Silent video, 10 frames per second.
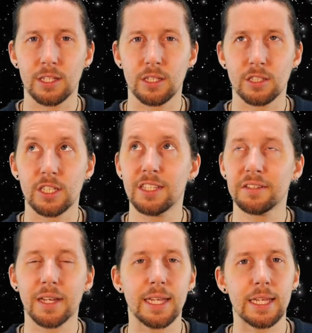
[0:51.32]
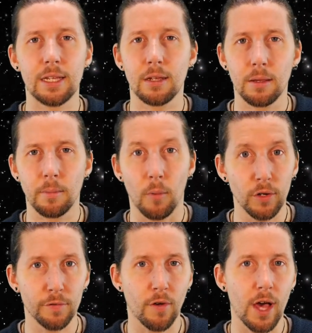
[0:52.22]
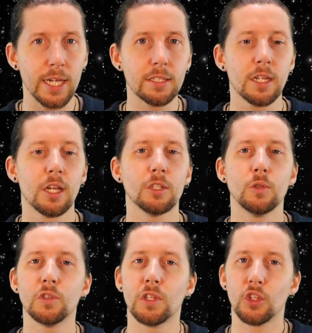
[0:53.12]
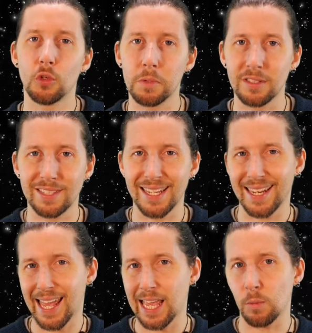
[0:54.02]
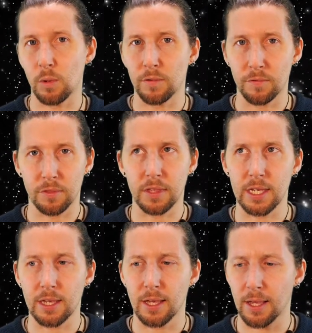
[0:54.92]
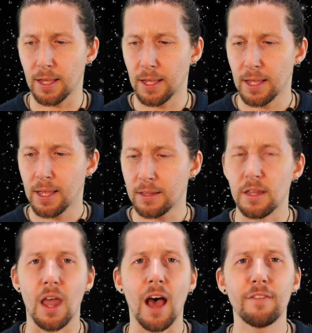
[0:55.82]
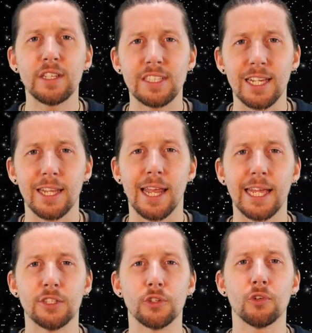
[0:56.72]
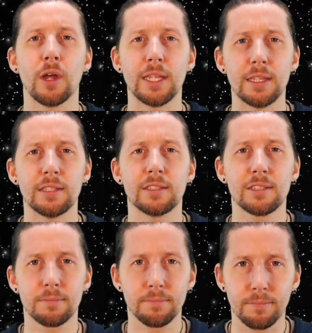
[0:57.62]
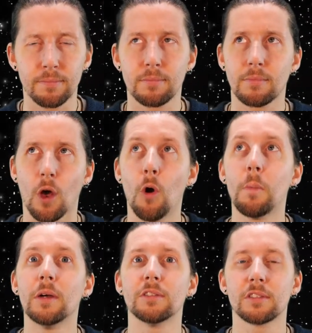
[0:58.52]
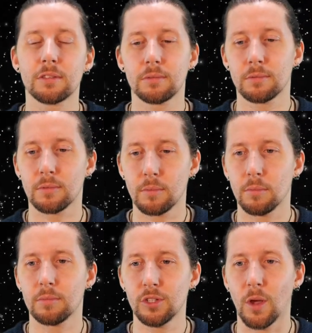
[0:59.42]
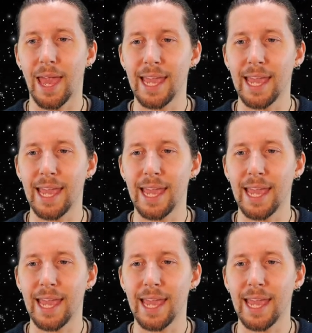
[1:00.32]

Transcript: genetically modified using the human DNA with the Na'vi DNA to create this almost, you know,